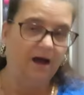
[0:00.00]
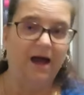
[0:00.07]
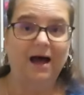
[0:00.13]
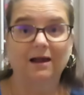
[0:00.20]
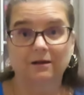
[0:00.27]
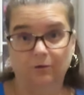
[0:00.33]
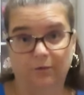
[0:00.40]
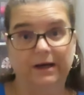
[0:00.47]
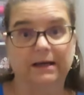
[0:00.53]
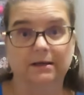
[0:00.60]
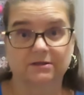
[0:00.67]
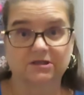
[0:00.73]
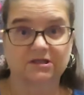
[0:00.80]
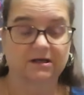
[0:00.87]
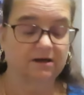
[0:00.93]

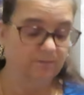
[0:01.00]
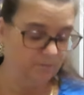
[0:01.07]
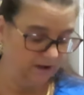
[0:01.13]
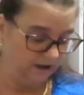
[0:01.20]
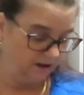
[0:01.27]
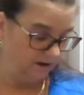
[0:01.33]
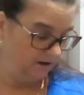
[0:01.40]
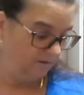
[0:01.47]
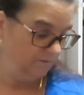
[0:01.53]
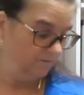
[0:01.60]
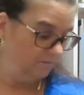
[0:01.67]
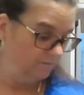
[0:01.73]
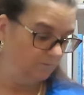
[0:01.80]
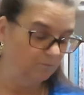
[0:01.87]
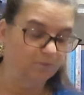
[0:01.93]
Halloween's going to be
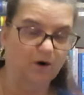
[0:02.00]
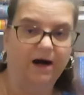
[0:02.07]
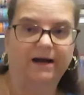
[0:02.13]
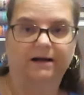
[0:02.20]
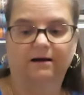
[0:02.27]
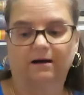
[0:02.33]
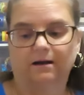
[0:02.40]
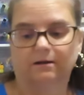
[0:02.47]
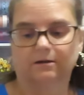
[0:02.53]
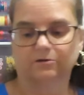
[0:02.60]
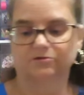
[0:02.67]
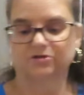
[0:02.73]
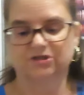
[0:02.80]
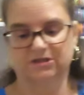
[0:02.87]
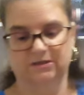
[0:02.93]
bright
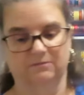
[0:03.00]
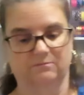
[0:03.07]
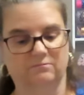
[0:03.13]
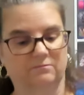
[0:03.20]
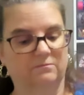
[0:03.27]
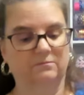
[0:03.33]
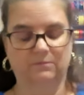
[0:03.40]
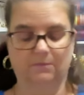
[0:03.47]
colors and